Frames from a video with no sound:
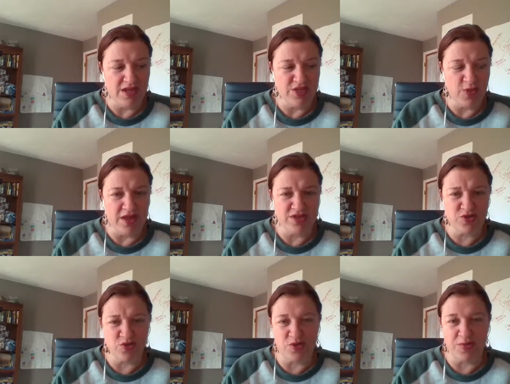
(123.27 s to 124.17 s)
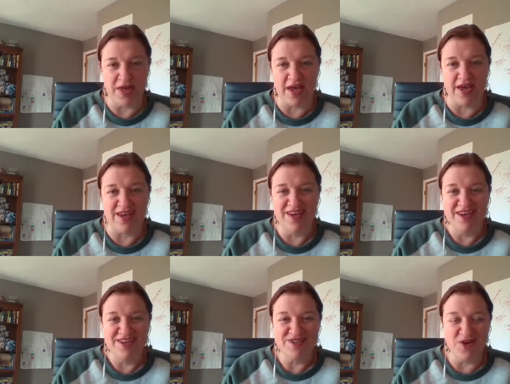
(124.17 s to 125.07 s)
as well as Google Play.
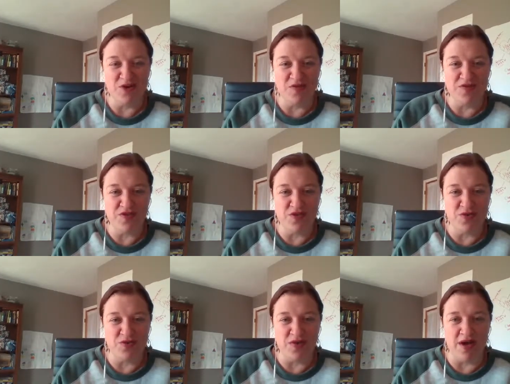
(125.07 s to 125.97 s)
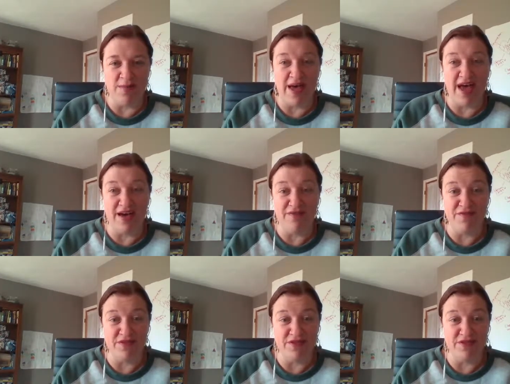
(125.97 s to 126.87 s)
So if you
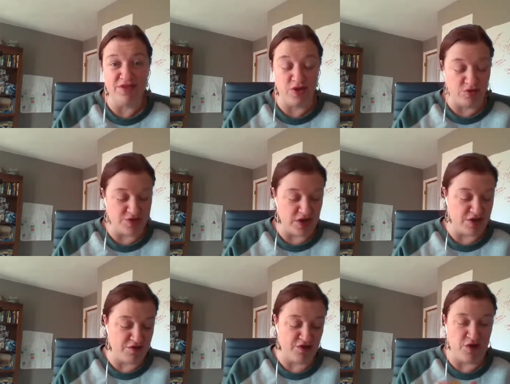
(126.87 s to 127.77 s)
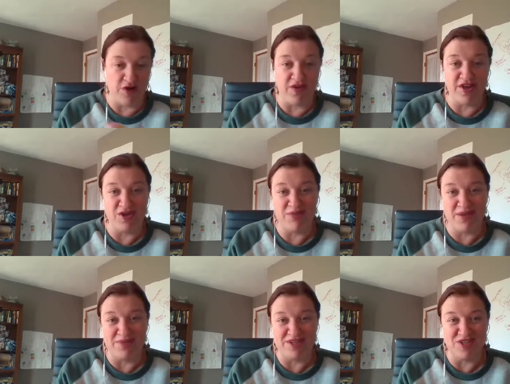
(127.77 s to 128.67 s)
have those on your phone already, you'll be
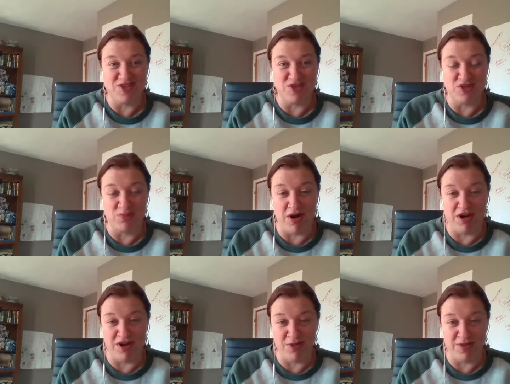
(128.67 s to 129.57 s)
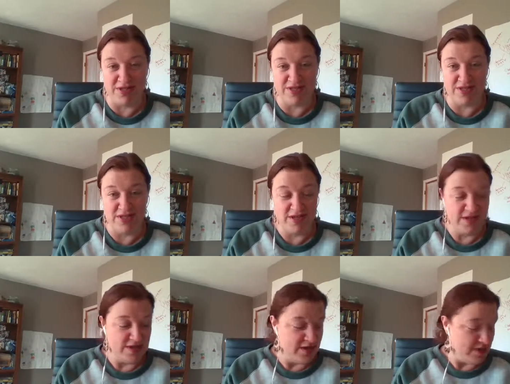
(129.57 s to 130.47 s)
able to search Market Your Biz
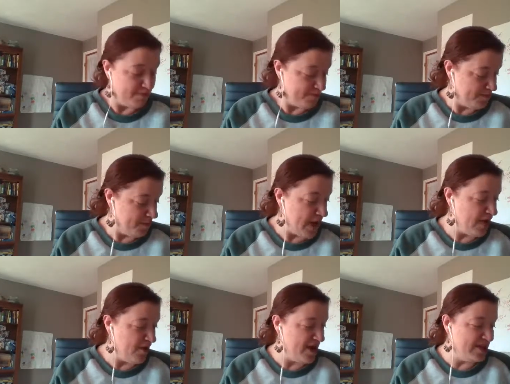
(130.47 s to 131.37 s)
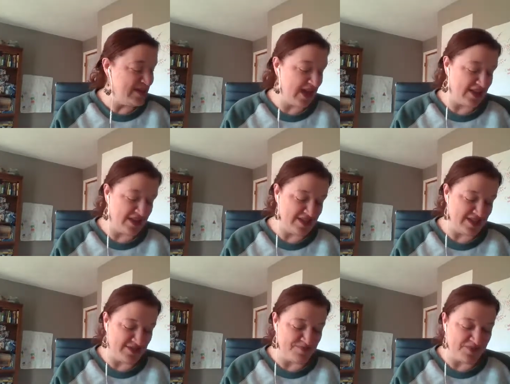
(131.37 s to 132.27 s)
Better and take a
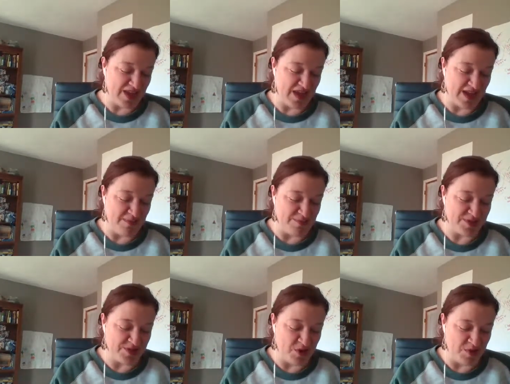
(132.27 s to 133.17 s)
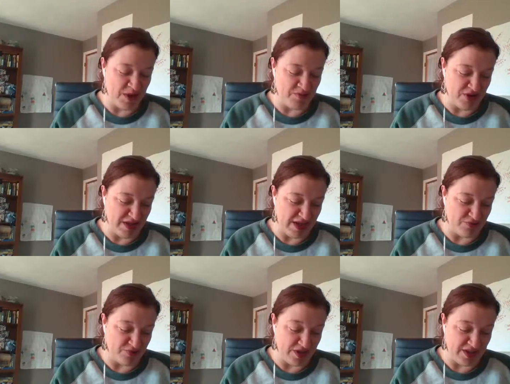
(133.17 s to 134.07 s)
listen. So I'm really,
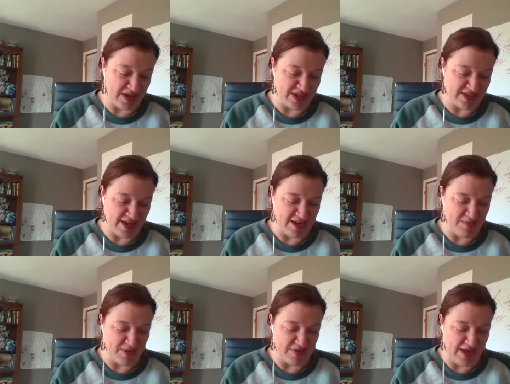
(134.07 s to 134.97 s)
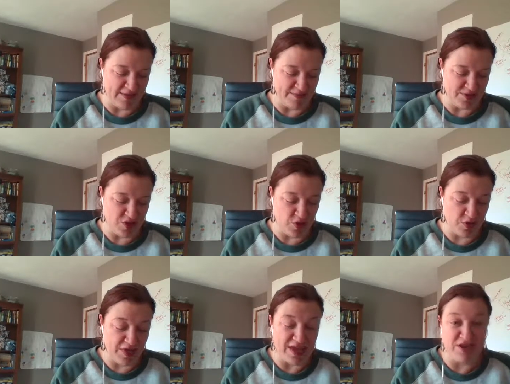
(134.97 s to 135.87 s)
really excited about that.
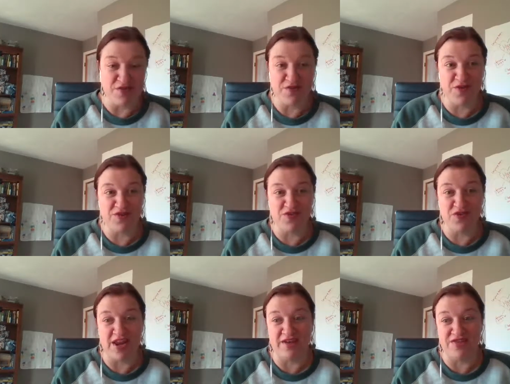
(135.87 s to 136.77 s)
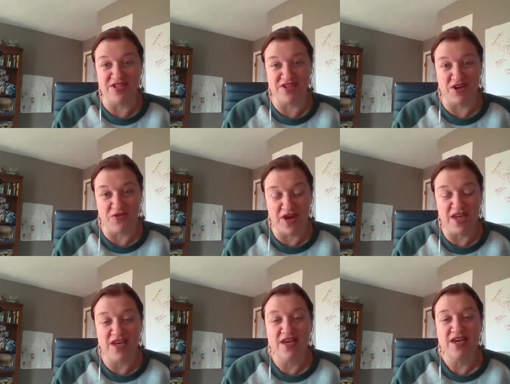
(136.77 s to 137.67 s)
So thank you for those of you that have listened
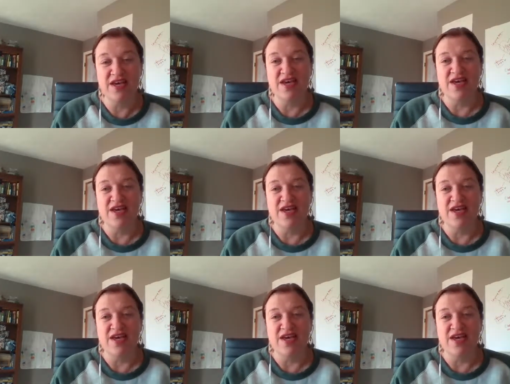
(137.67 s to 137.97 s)
already.